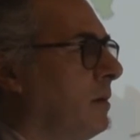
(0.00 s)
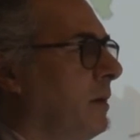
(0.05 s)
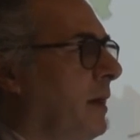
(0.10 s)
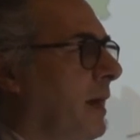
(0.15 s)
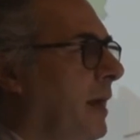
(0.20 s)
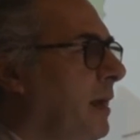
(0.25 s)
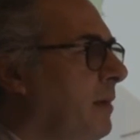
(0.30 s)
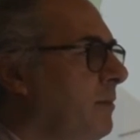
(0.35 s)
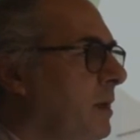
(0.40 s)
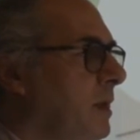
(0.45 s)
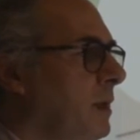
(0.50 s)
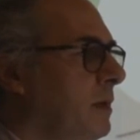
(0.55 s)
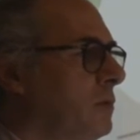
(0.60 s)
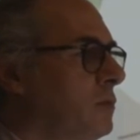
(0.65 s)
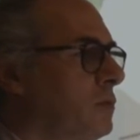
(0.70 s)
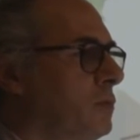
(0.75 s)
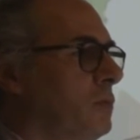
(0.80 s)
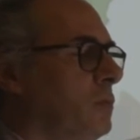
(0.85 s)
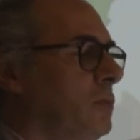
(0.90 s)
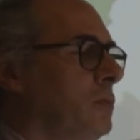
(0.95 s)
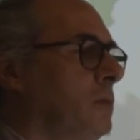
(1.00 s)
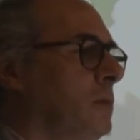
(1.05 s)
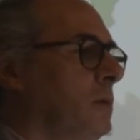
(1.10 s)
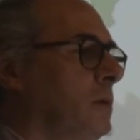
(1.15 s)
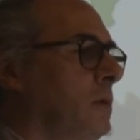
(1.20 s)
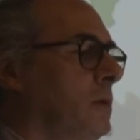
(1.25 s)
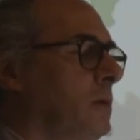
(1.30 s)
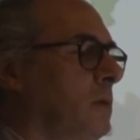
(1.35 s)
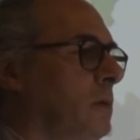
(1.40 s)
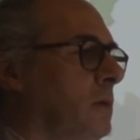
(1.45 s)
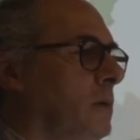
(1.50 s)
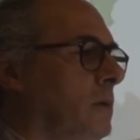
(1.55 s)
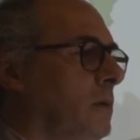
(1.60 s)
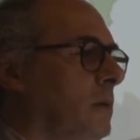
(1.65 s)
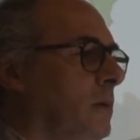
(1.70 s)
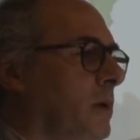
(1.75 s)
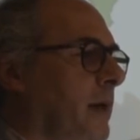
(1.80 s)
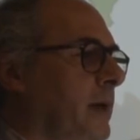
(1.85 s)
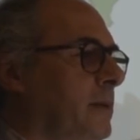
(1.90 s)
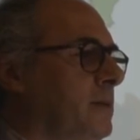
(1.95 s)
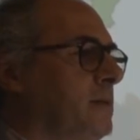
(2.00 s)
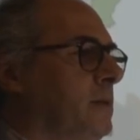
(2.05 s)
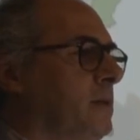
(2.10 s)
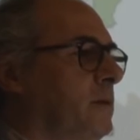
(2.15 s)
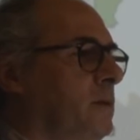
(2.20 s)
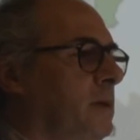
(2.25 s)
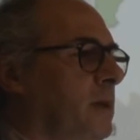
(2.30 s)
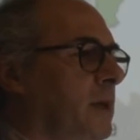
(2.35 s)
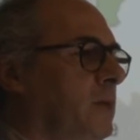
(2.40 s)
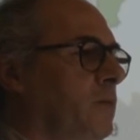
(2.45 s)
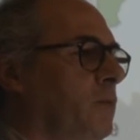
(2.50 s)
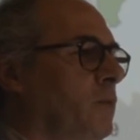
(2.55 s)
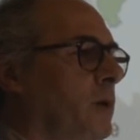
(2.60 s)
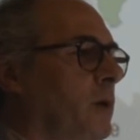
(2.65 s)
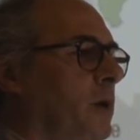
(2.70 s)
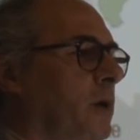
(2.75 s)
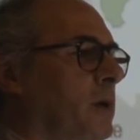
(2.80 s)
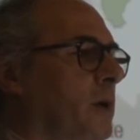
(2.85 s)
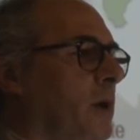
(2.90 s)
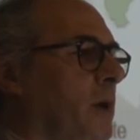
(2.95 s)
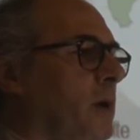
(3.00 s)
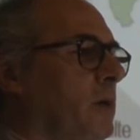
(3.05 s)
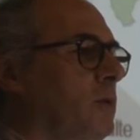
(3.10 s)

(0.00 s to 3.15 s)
aiming to enter the network